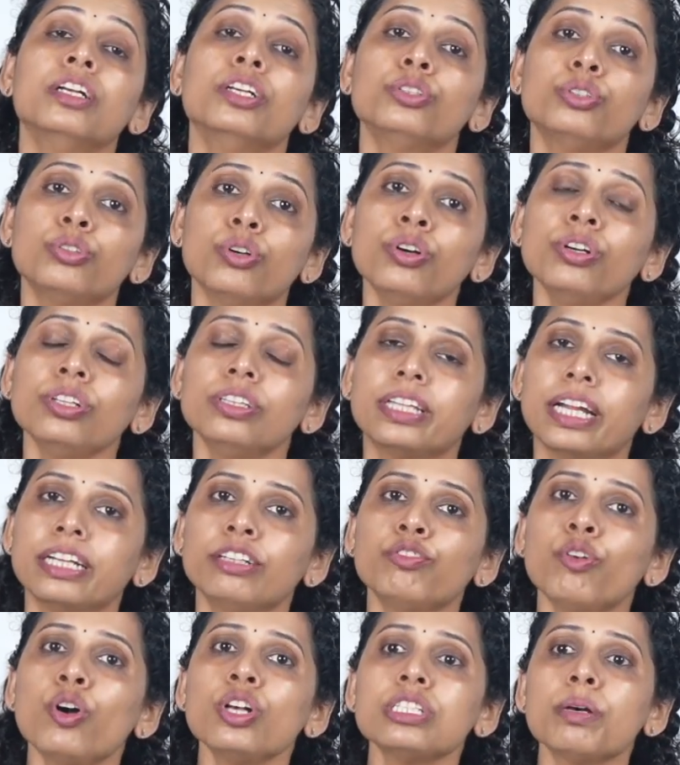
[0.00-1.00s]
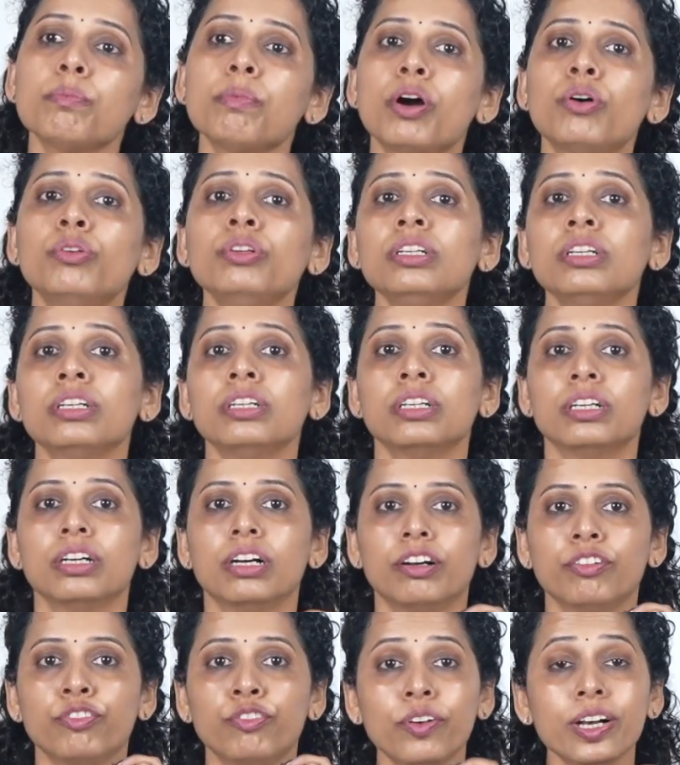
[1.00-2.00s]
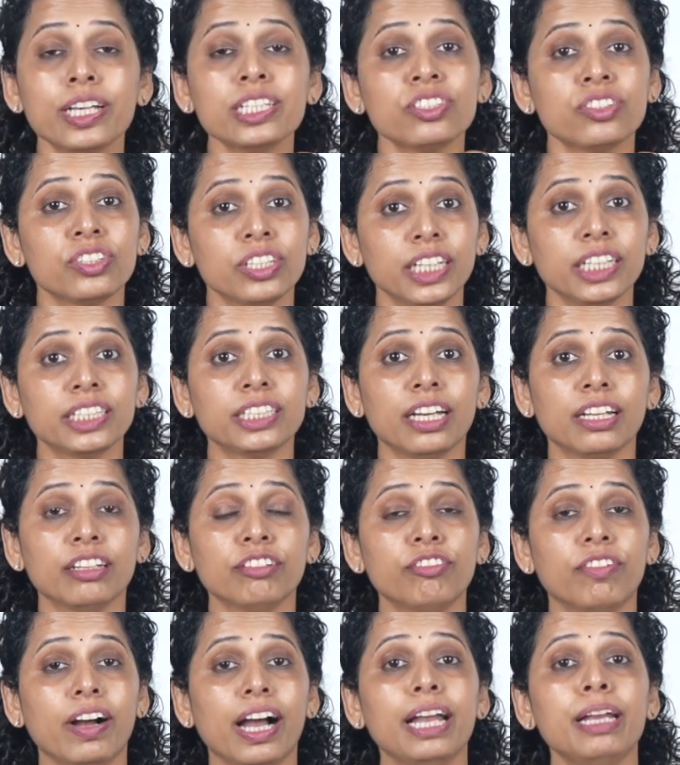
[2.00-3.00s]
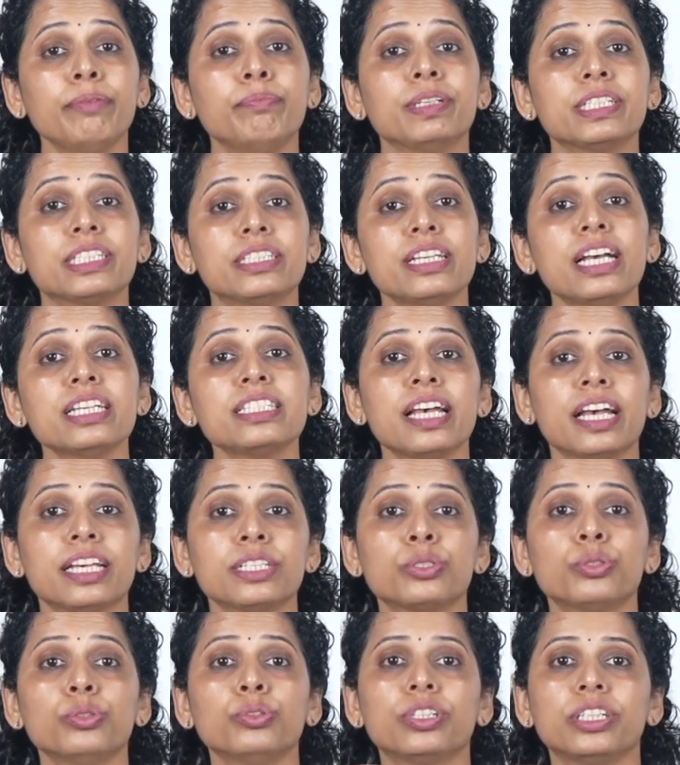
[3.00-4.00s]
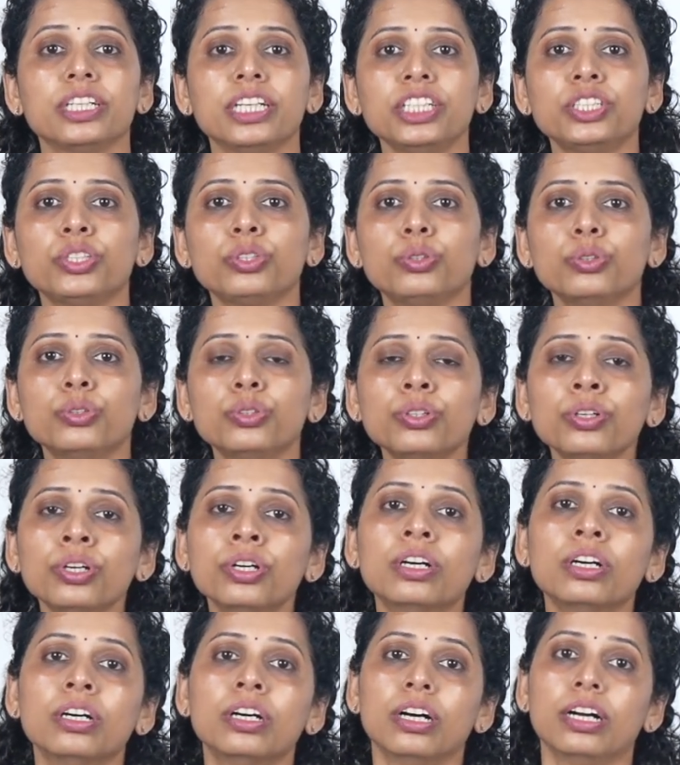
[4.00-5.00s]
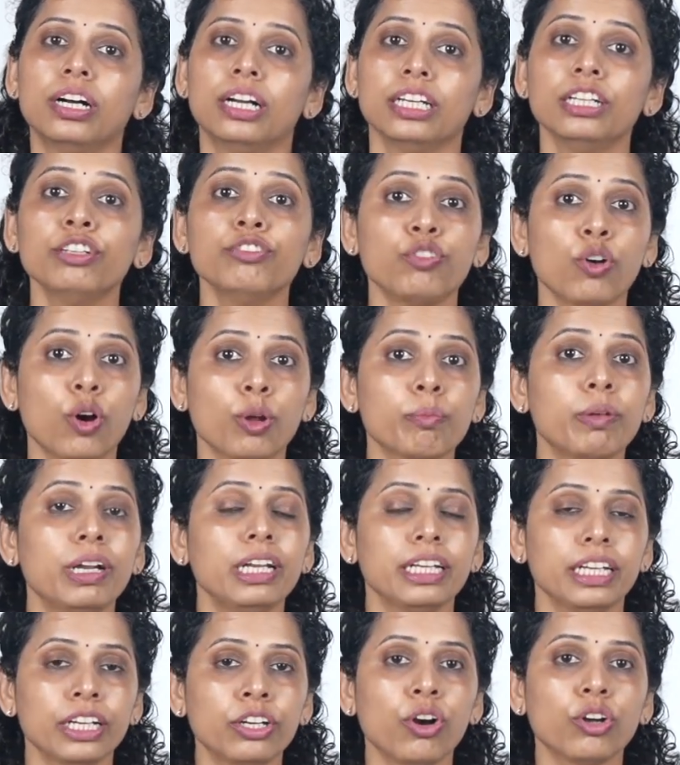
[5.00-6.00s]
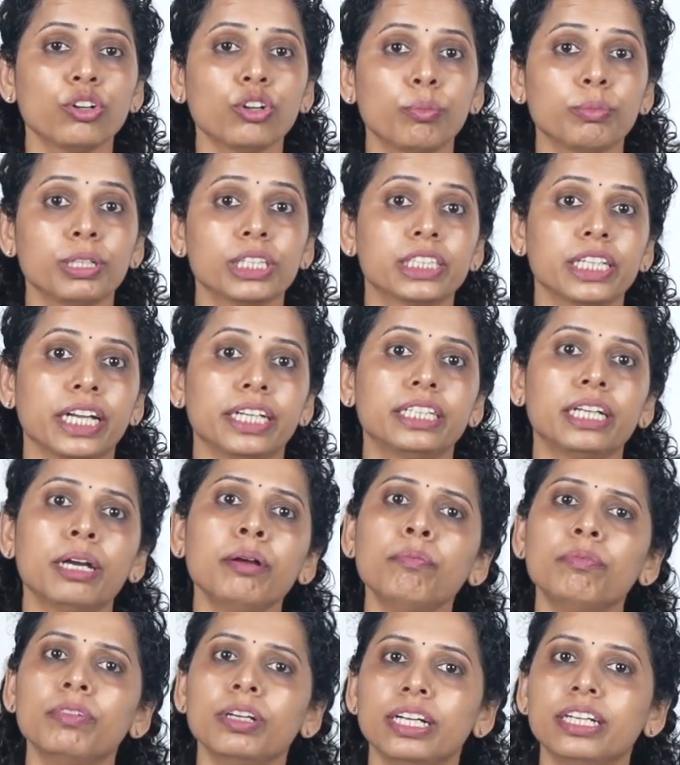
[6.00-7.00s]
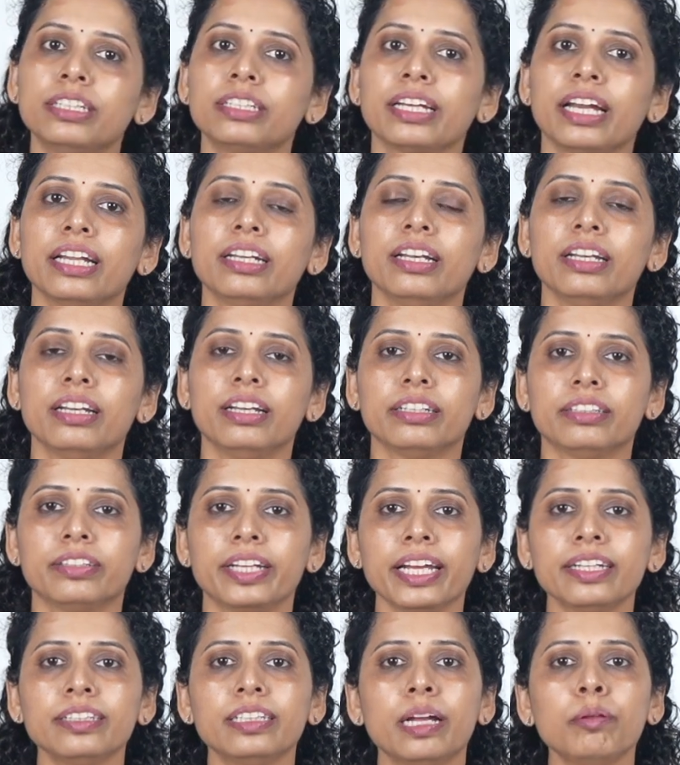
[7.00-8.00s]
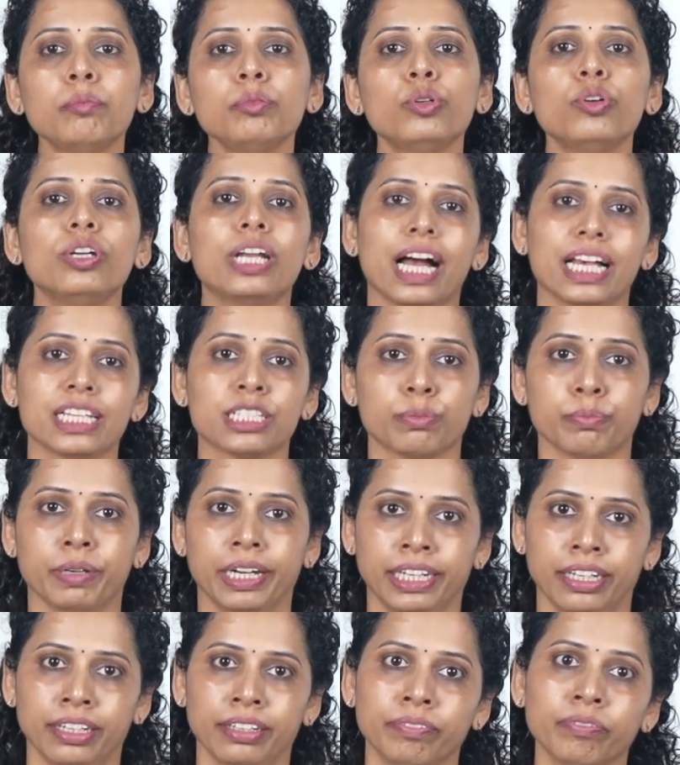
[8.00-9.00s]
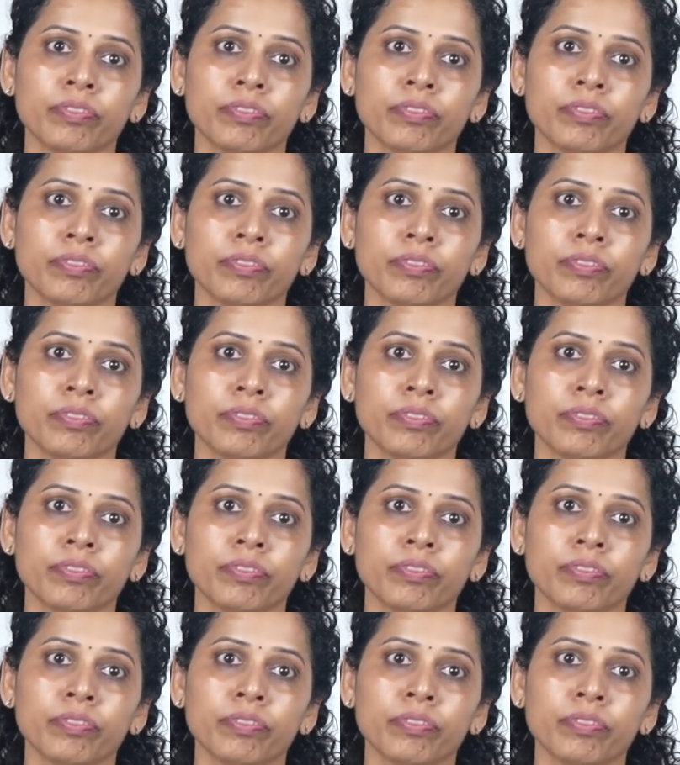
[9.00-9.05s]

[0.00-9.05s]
So, that was about first reason why business has to reach to informal economy setup. It can take them to last mile.